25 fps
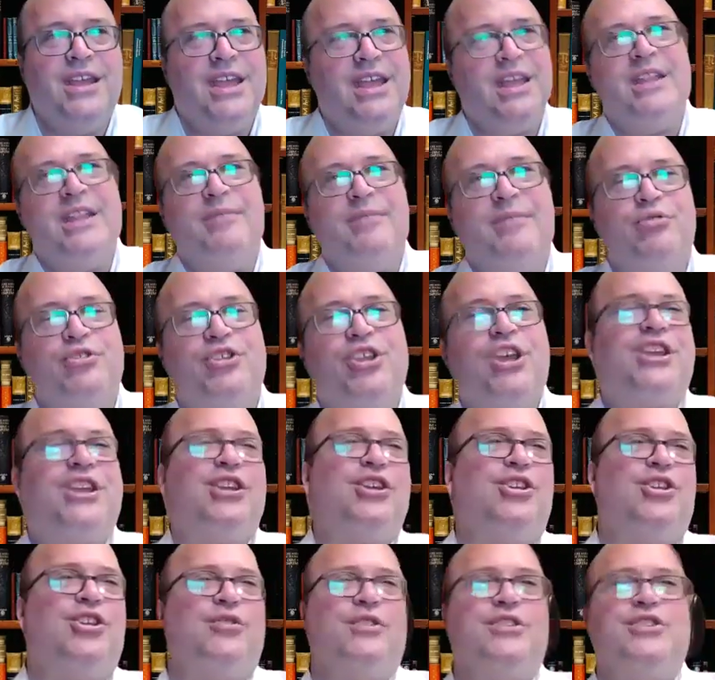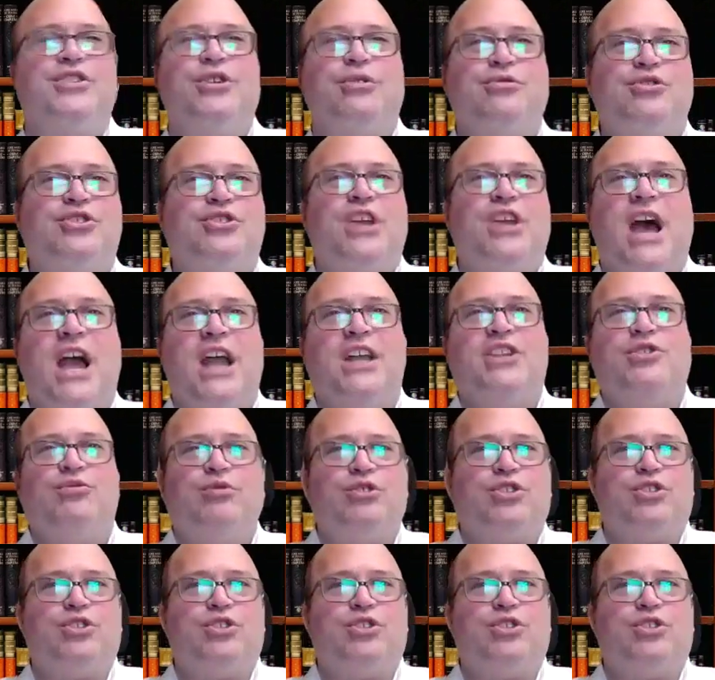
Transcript: And in particular, it's those signs